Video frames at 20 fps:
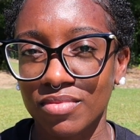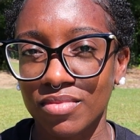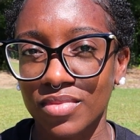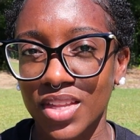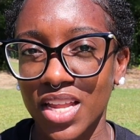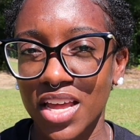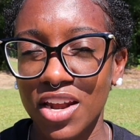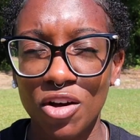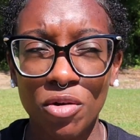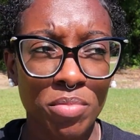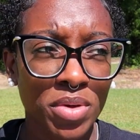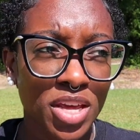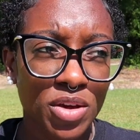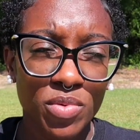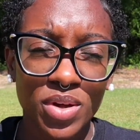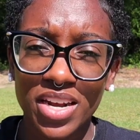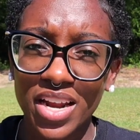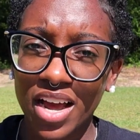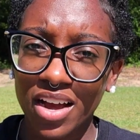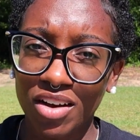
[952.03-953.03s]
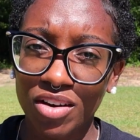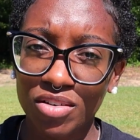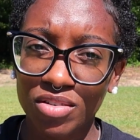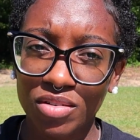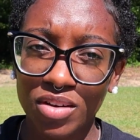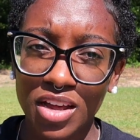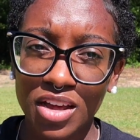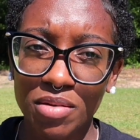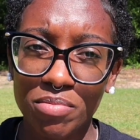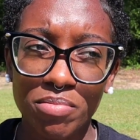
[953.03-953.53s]
That don't mean we're not
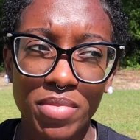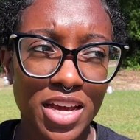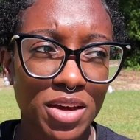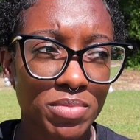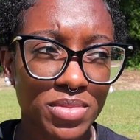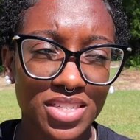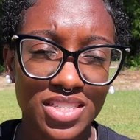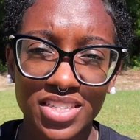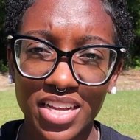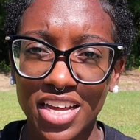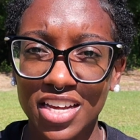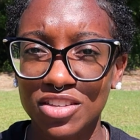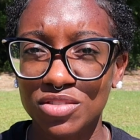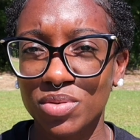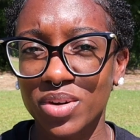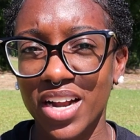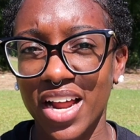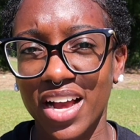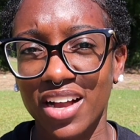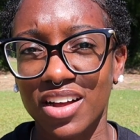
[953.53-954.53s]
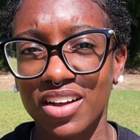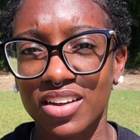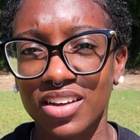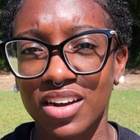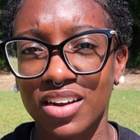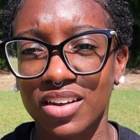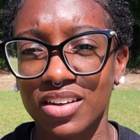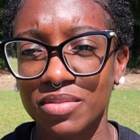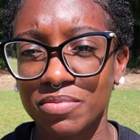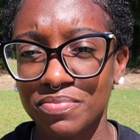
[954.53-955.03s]
going to make mistakes. We're not going
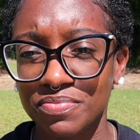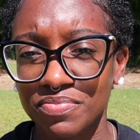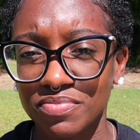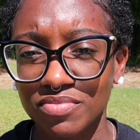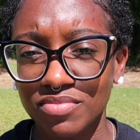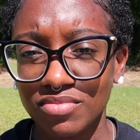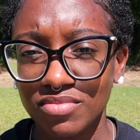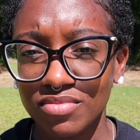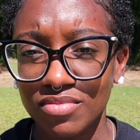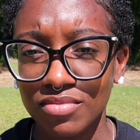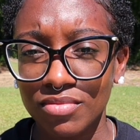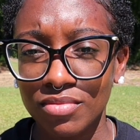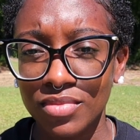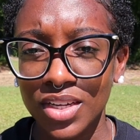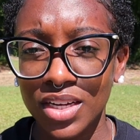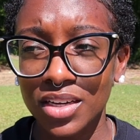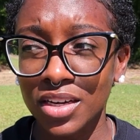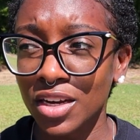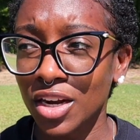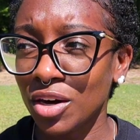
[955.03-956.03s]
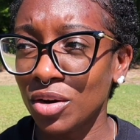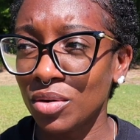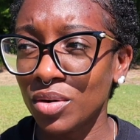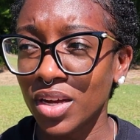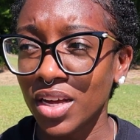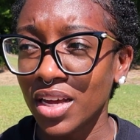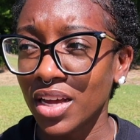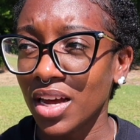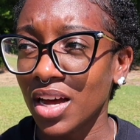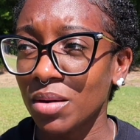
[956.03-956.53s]
to, you know,
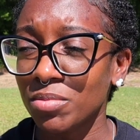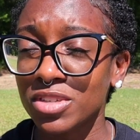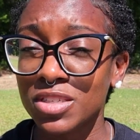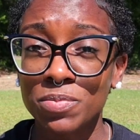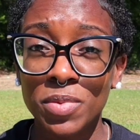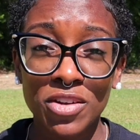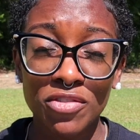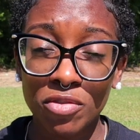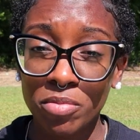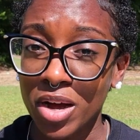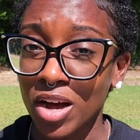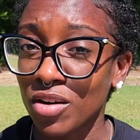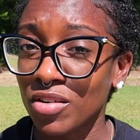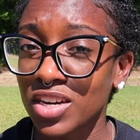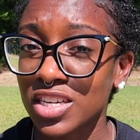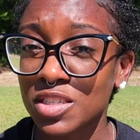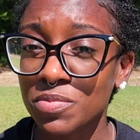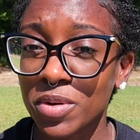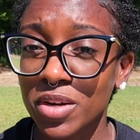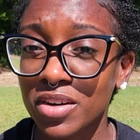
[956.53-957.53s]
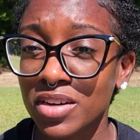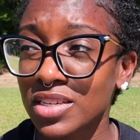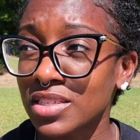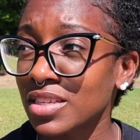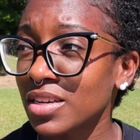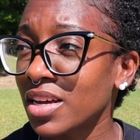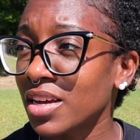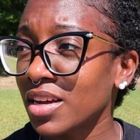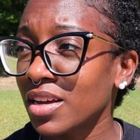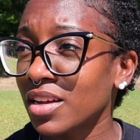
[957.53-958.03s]
I'm going to speak from my own experience,
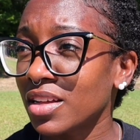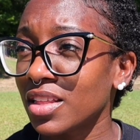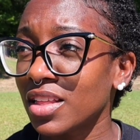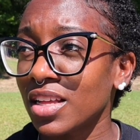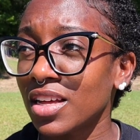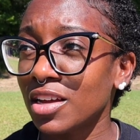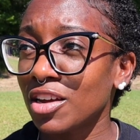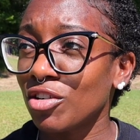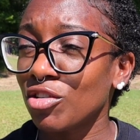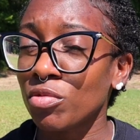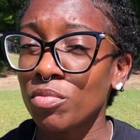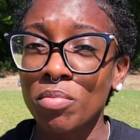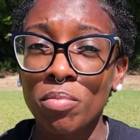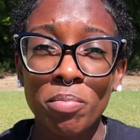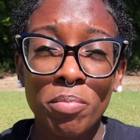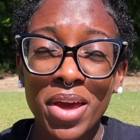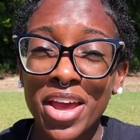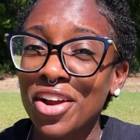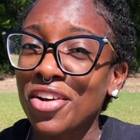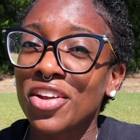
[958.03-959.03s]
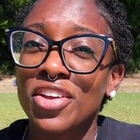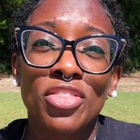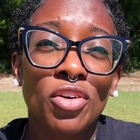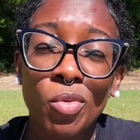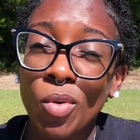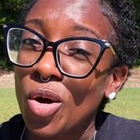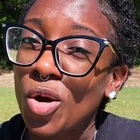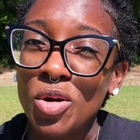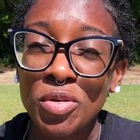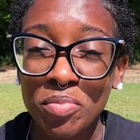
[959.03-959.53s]
marry the
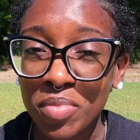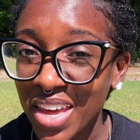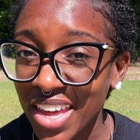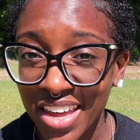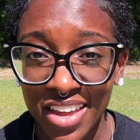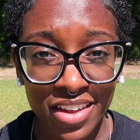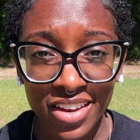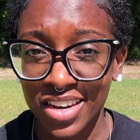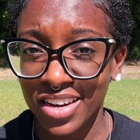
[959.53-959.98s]
wrong men,